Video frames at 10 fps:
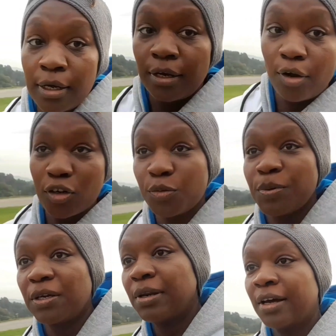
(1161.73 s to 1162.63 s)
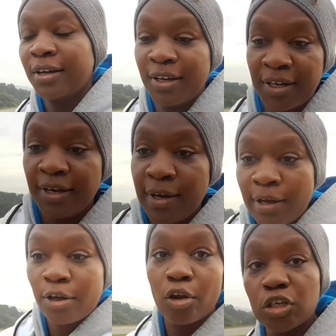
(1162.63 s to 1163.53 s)
don't be
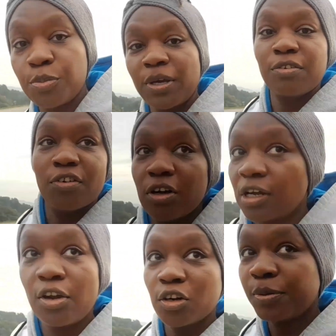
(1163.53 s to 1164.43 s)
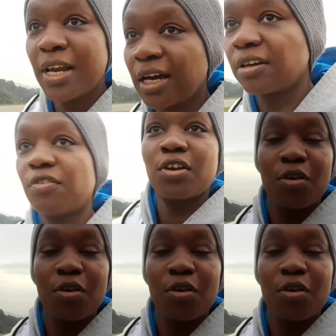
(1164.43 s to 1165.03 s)
Yvonne. Don't feel like Yvonne and wait